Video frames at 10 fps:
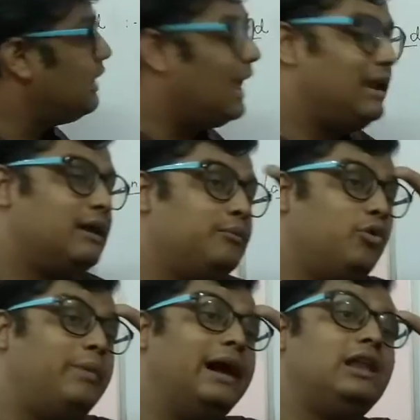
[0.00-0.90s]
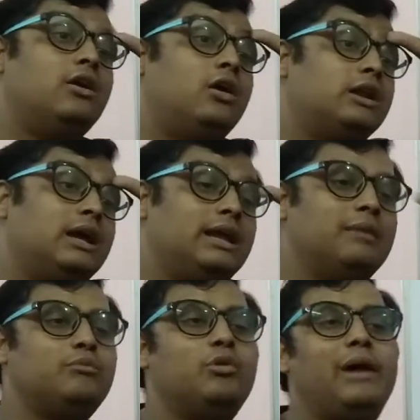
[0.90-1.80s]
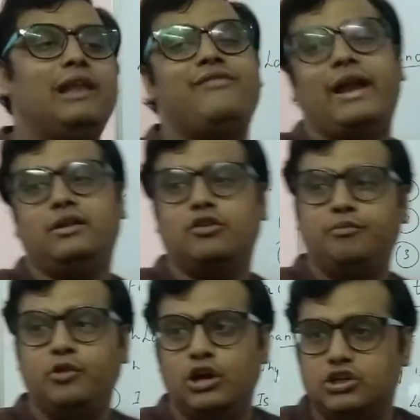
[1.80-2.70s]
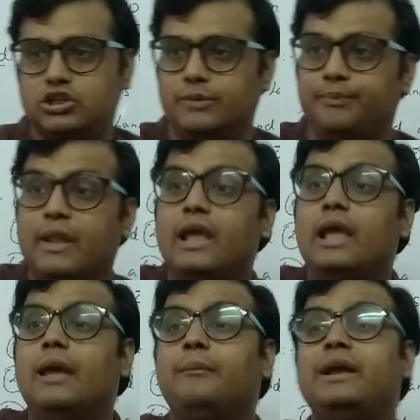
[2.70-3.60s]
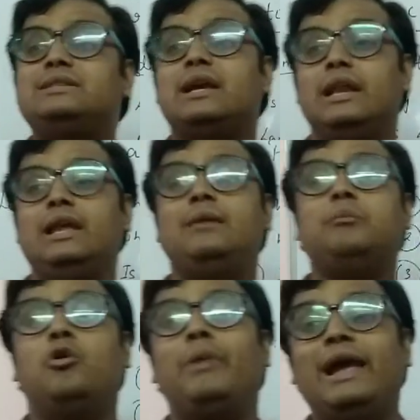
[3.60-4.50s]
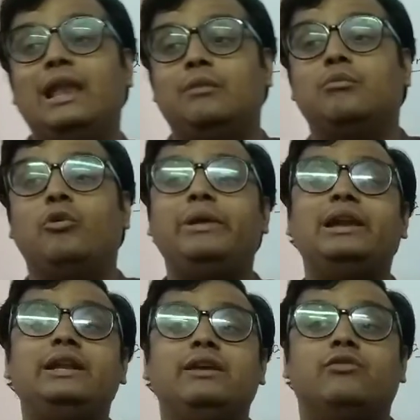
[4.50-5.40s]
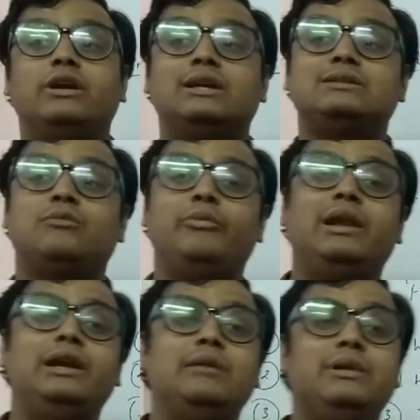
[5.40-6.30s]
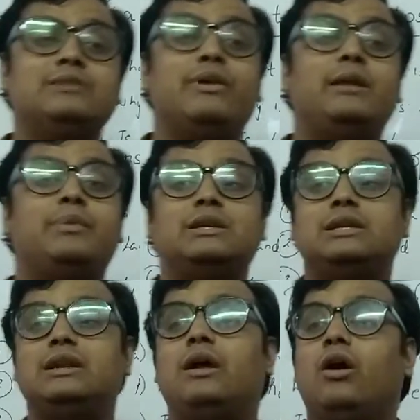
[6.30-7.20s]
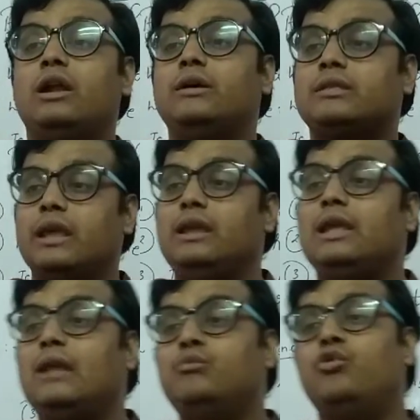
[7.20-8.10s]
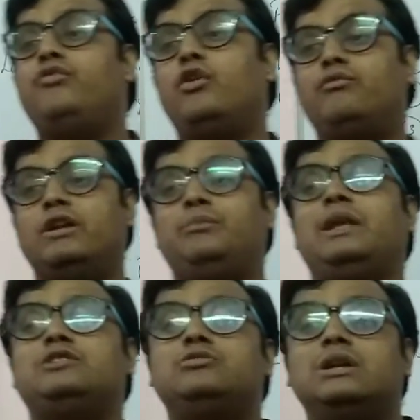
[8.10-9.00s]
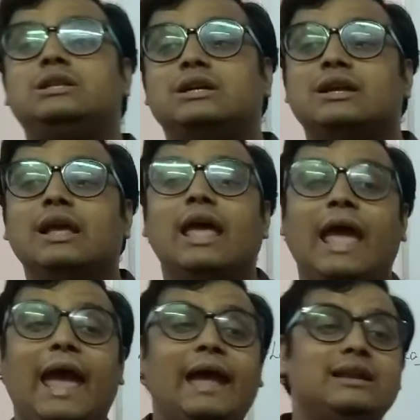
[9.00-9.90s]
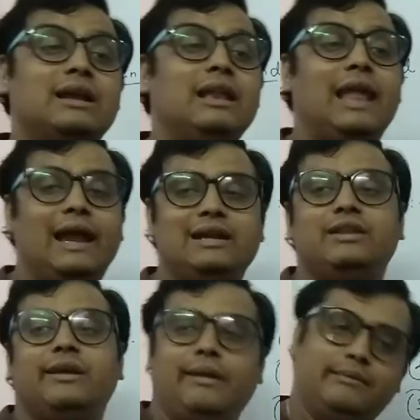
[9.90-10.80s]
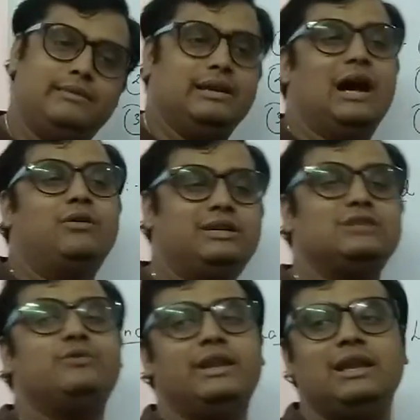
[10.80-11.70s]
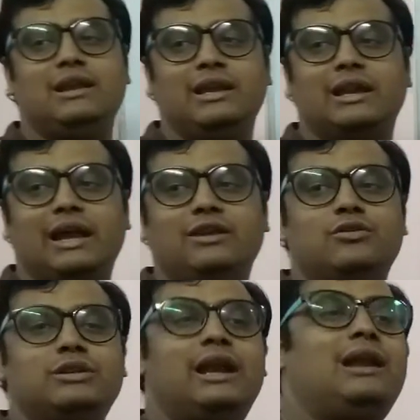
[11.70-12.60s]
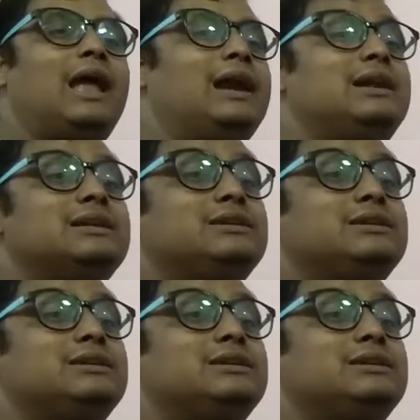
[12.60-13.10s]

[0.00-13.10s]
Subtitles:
land a mobile or a immobile factor of production? Basically, mobility. What does the mobility mean? When a person or a thing can move from one place to another. And land, now it is very clear, I know that land,